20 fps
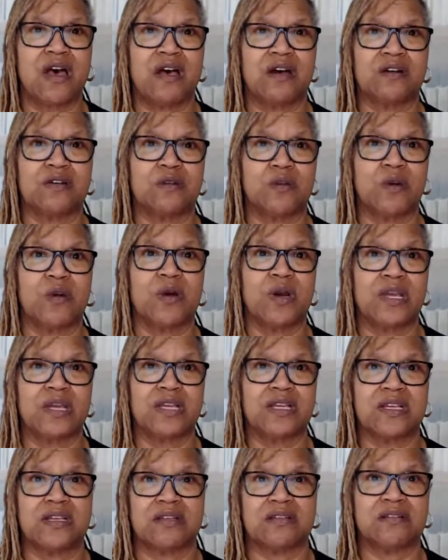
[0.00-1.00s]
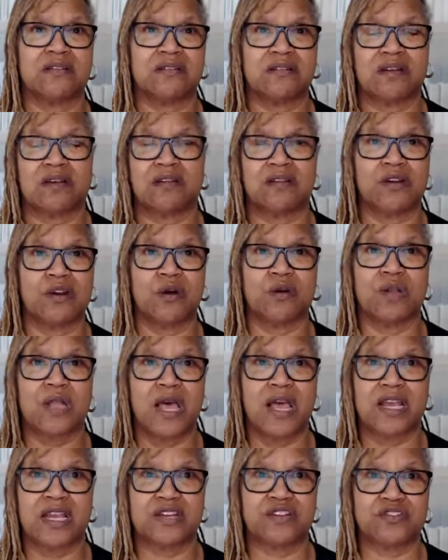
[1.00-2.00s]
growing know,
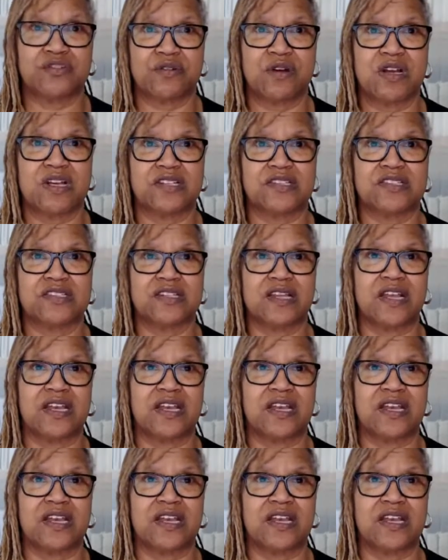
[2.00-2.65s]
like, and trust.